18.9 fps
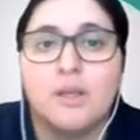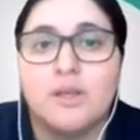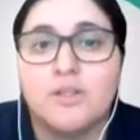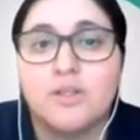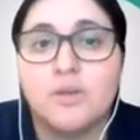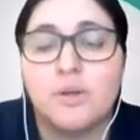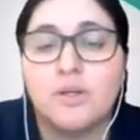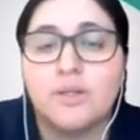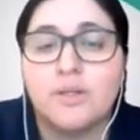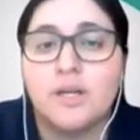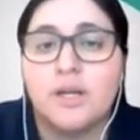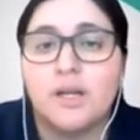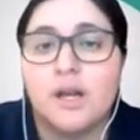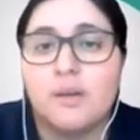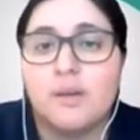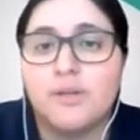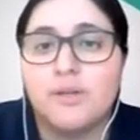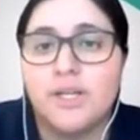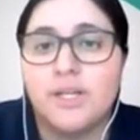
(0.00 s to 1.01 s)
So, what is an
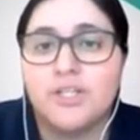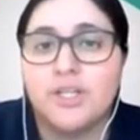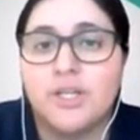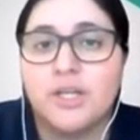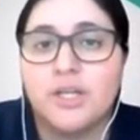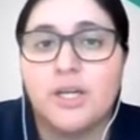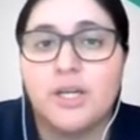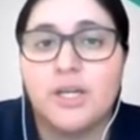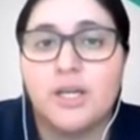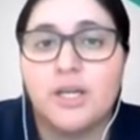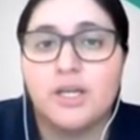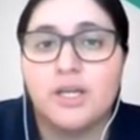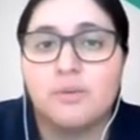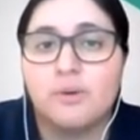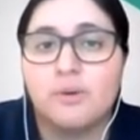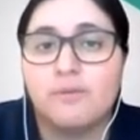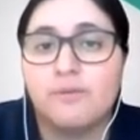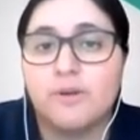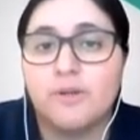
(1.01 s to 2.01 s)
accommodation? It
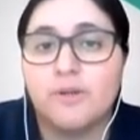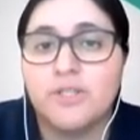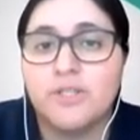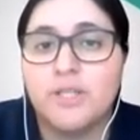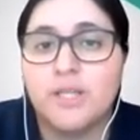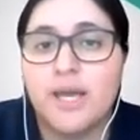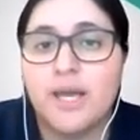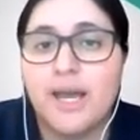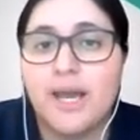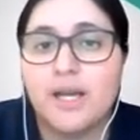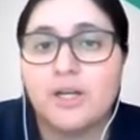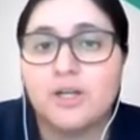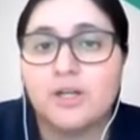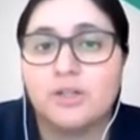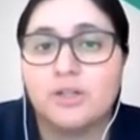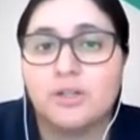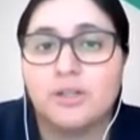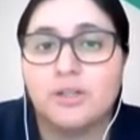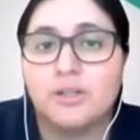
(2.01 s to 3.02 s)
refers to the act
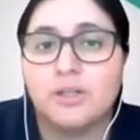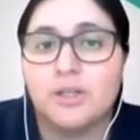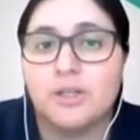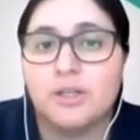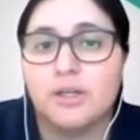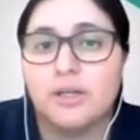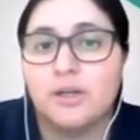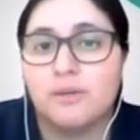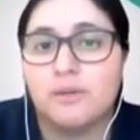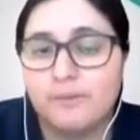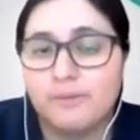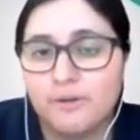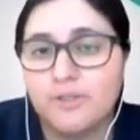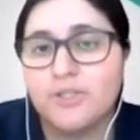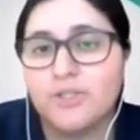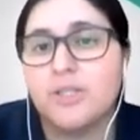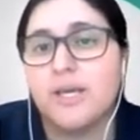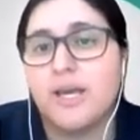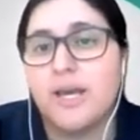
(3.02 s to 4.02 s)
uh,
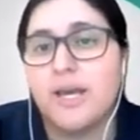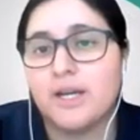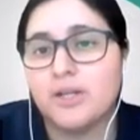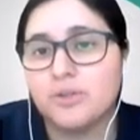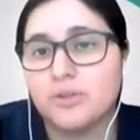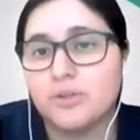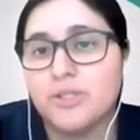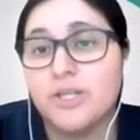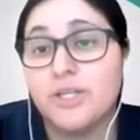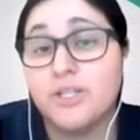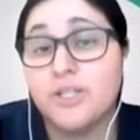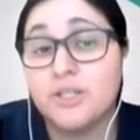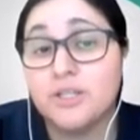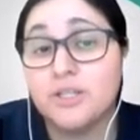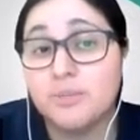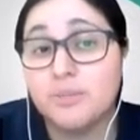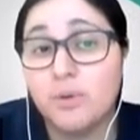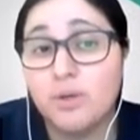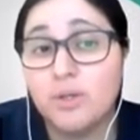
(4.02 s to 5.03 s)
refers to the actual teaching
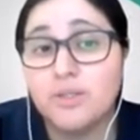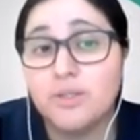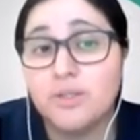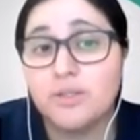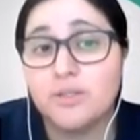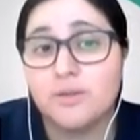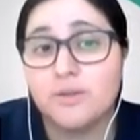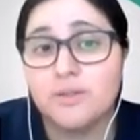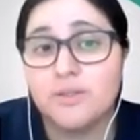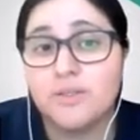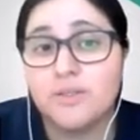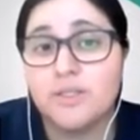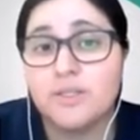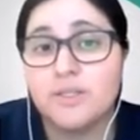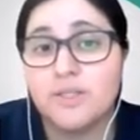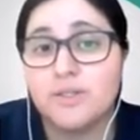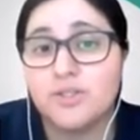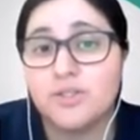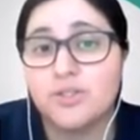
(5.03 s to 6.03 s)
supports and services
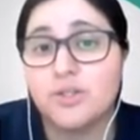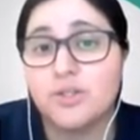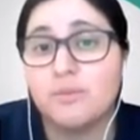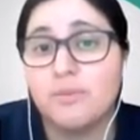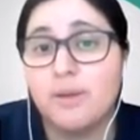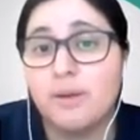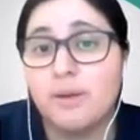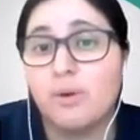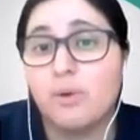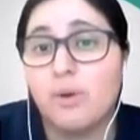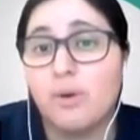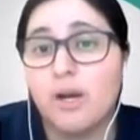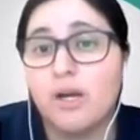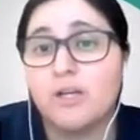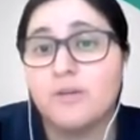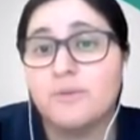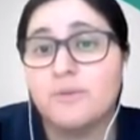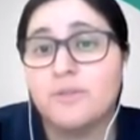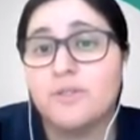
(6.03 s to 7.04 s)
that the student may require
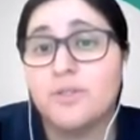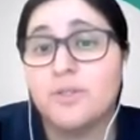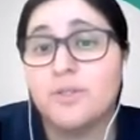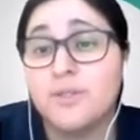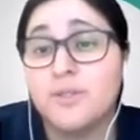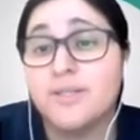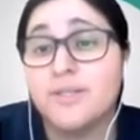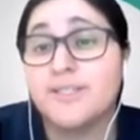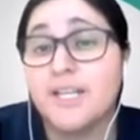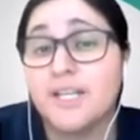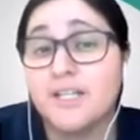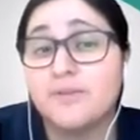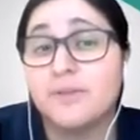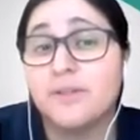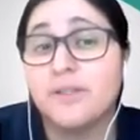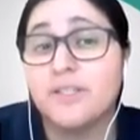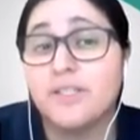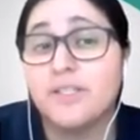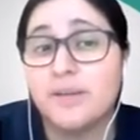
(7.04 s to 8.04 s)
to, to
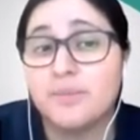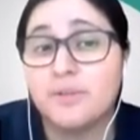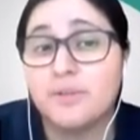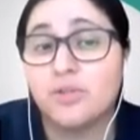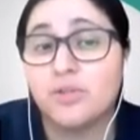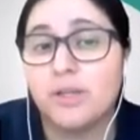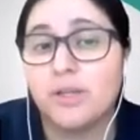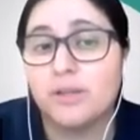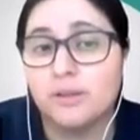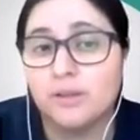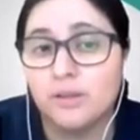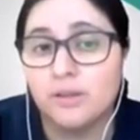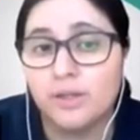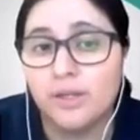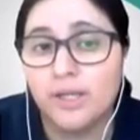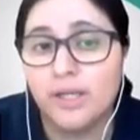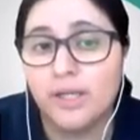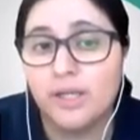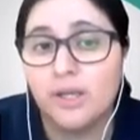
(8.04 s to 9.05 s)
successfully demonstrate
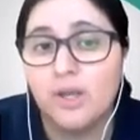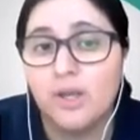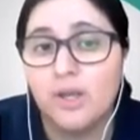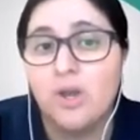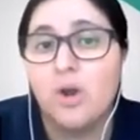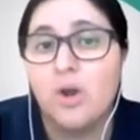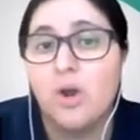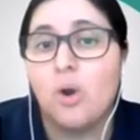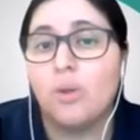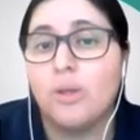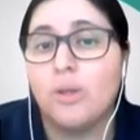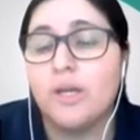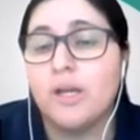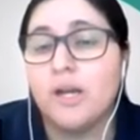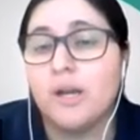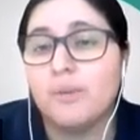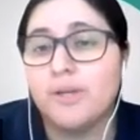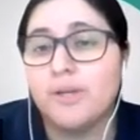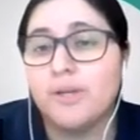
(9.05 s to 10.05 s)
learning. Only
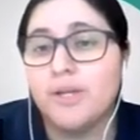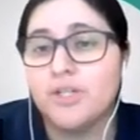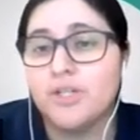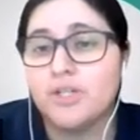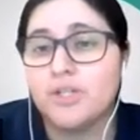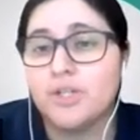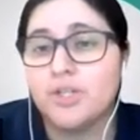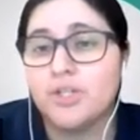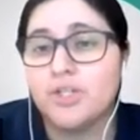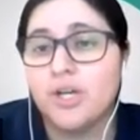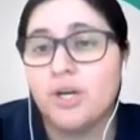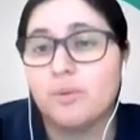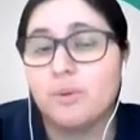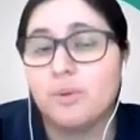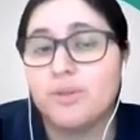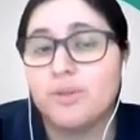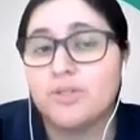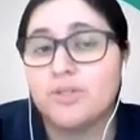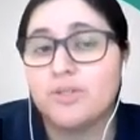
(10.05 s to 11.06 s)
accommodations are shared
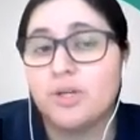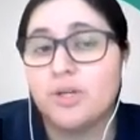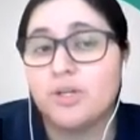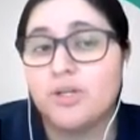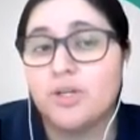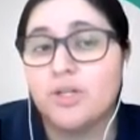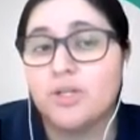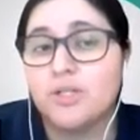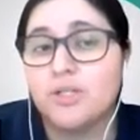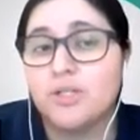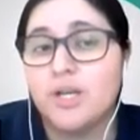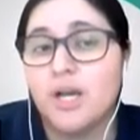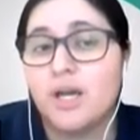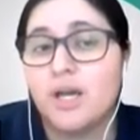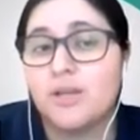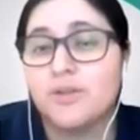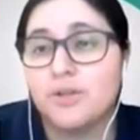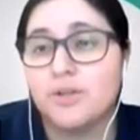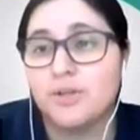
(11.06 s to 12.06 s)
with instructors,
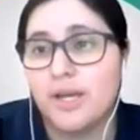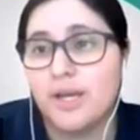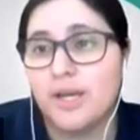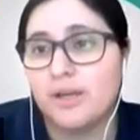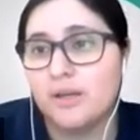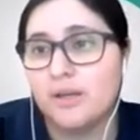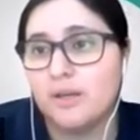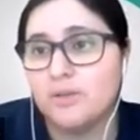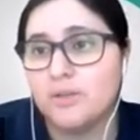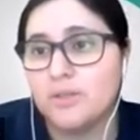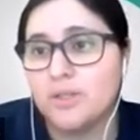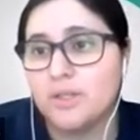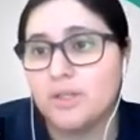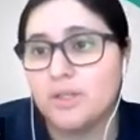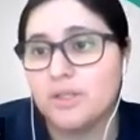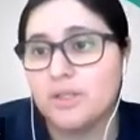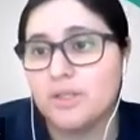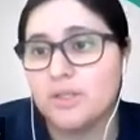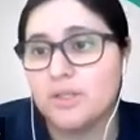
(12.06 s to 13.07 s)
not their
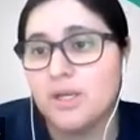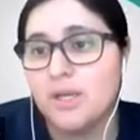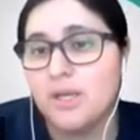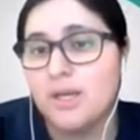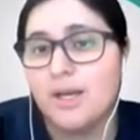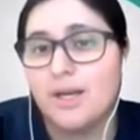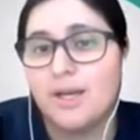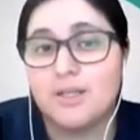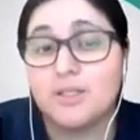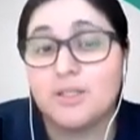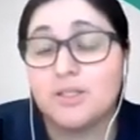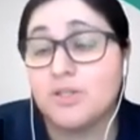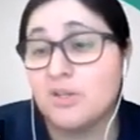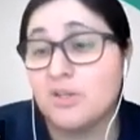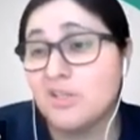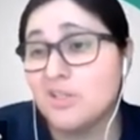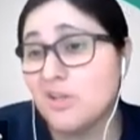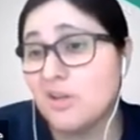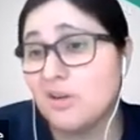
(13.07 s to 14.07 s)
diagnosis. Uh,
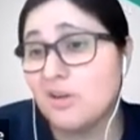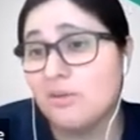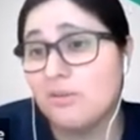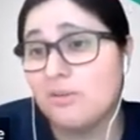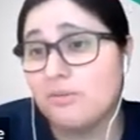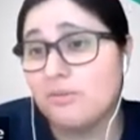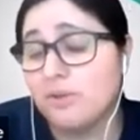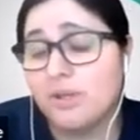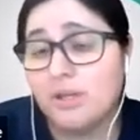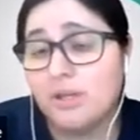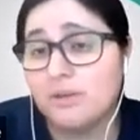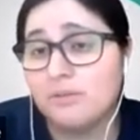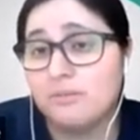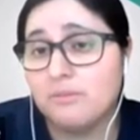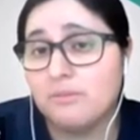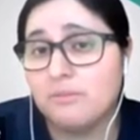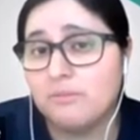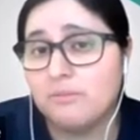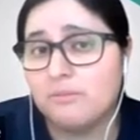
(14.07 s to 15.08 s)
students are
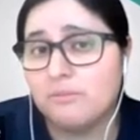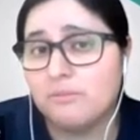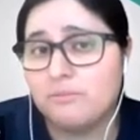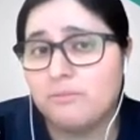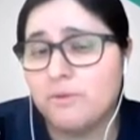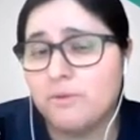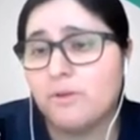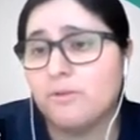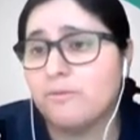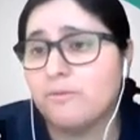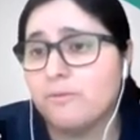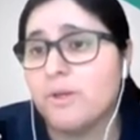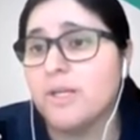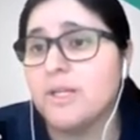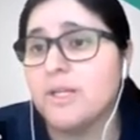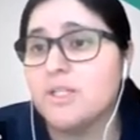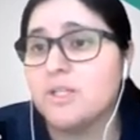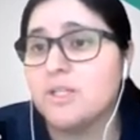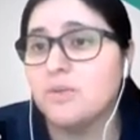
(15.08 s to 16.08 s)
can feel
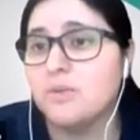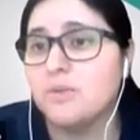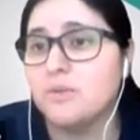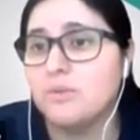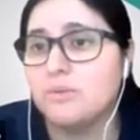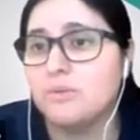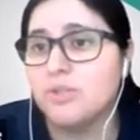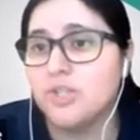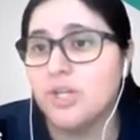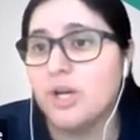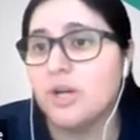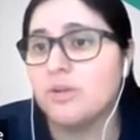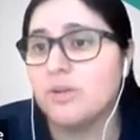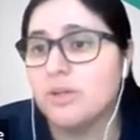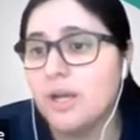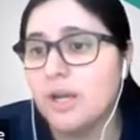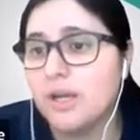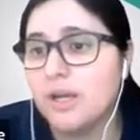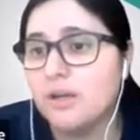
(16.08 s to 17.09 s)
free to share their
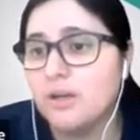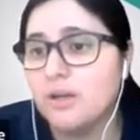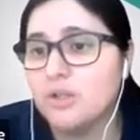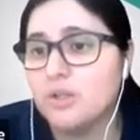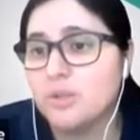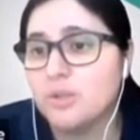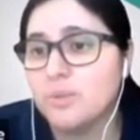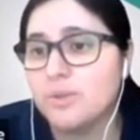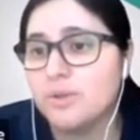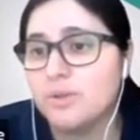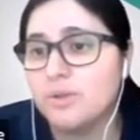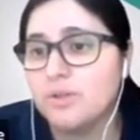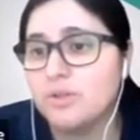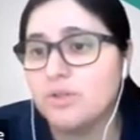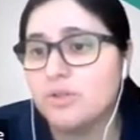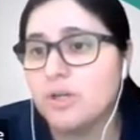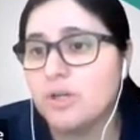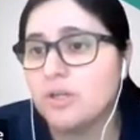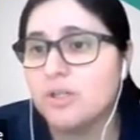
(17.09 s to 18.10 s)
diagnosis with their
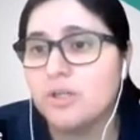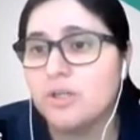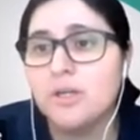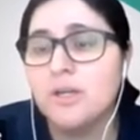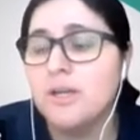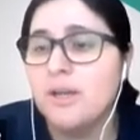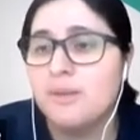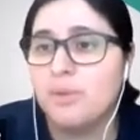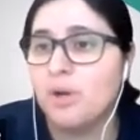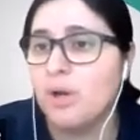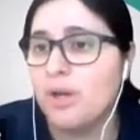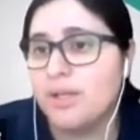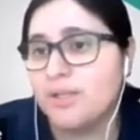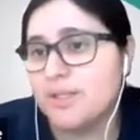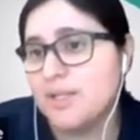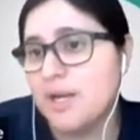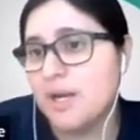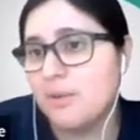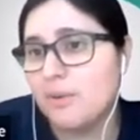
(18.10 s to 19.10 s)
instructor, but
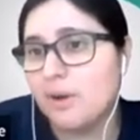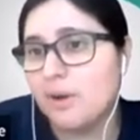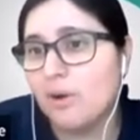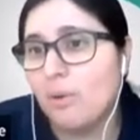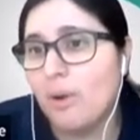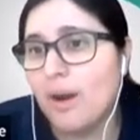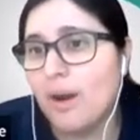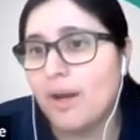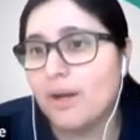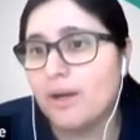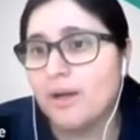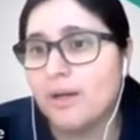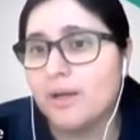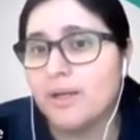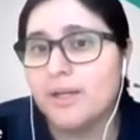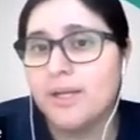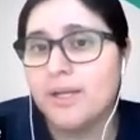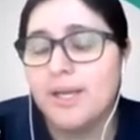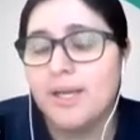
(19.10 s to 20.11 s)
it's not
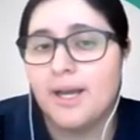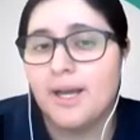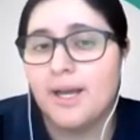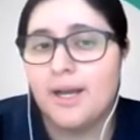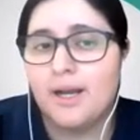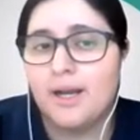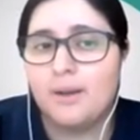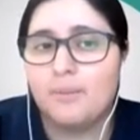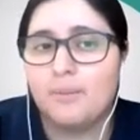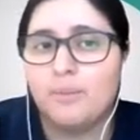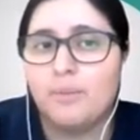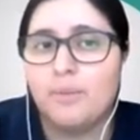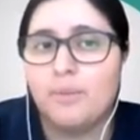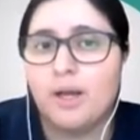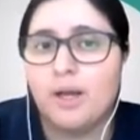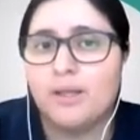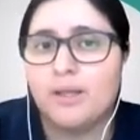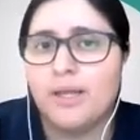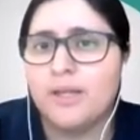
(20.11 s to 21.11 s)
required. Um,
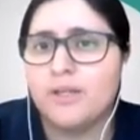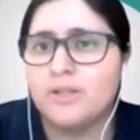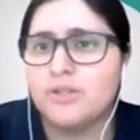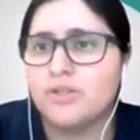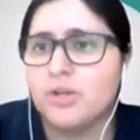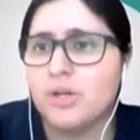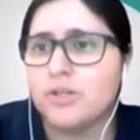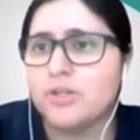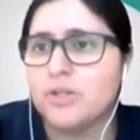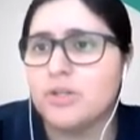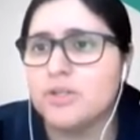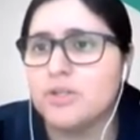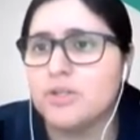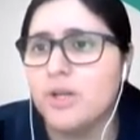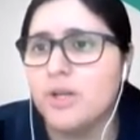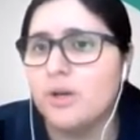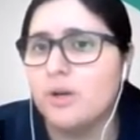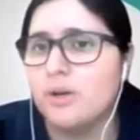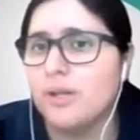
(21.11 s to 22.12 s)
I let instructors
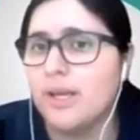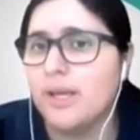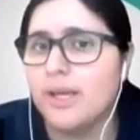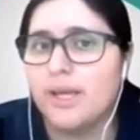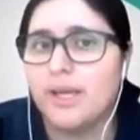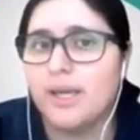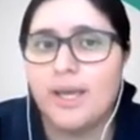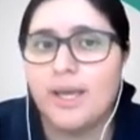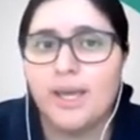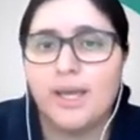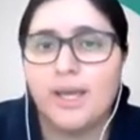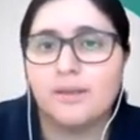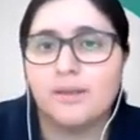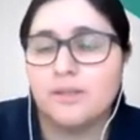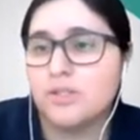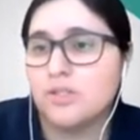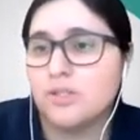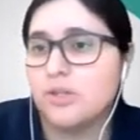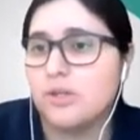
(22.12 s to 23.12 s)
know, like, hey,
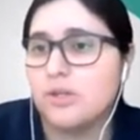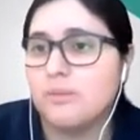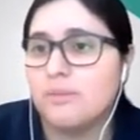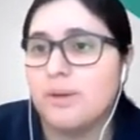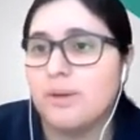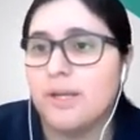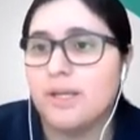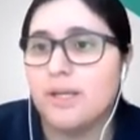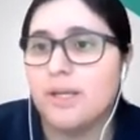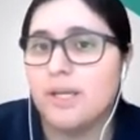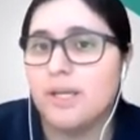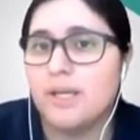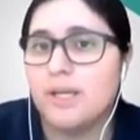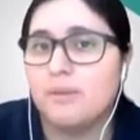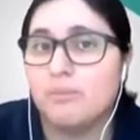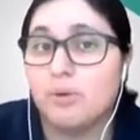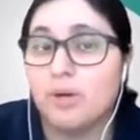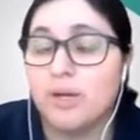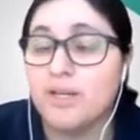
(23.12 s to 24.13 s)
the student might
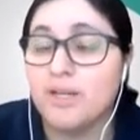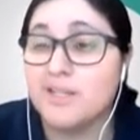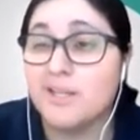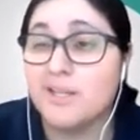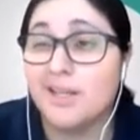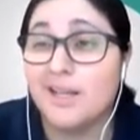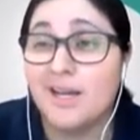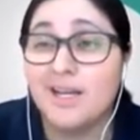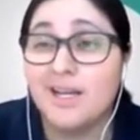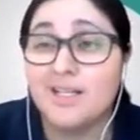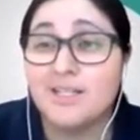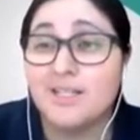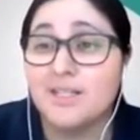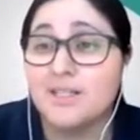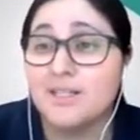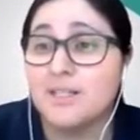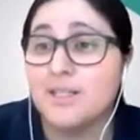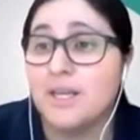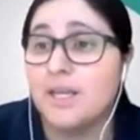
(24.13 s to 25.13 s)
need breaks in class
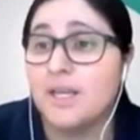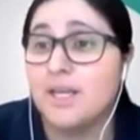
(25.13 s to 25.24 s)
because they